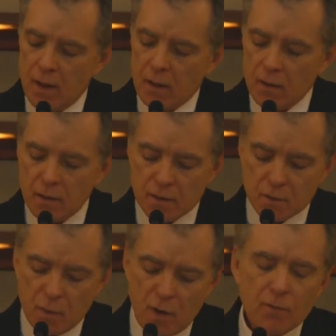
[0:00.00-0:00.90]
It is,
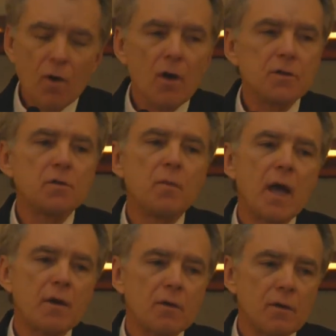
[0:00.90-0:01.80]
above all, to
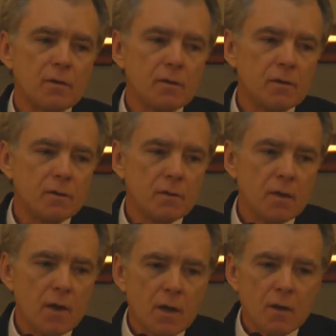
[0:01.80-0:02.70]
matter,
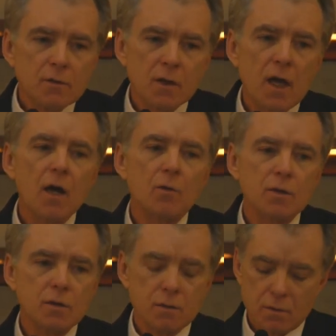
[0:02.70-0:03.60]
to
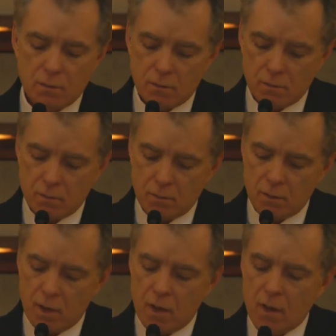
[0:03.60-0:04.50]
count,
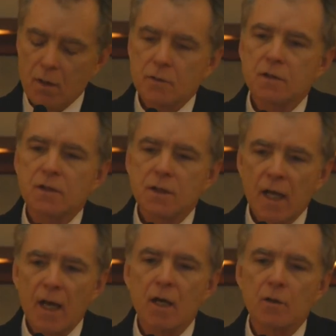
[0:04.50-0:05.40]
to
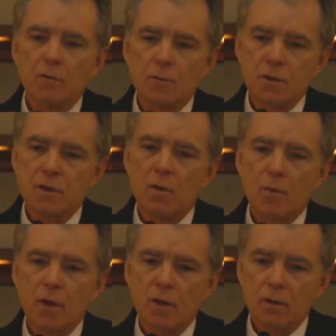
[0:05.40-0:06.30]
stand for
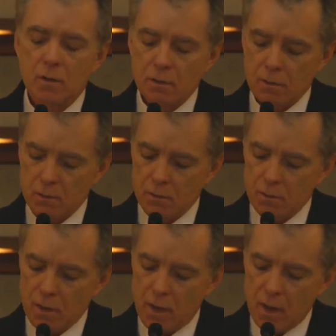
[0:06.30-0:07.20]
something,
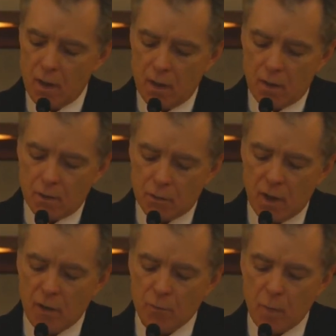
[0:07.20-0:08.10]
to
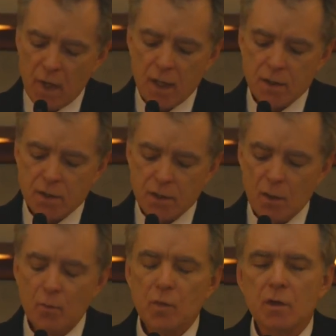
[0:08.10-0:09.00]
have made
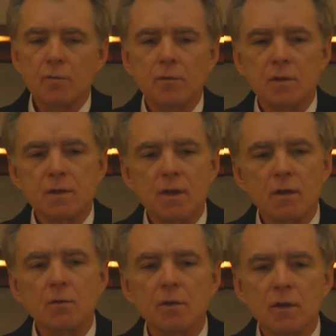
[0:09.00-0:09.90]
some difference
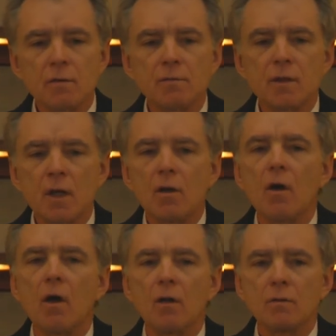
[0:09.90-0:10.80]
that you lived at
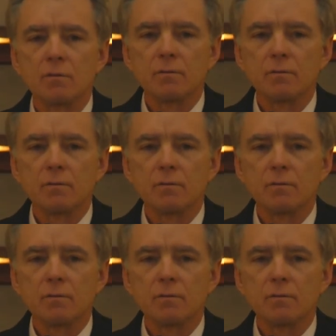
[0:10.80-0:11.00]
all.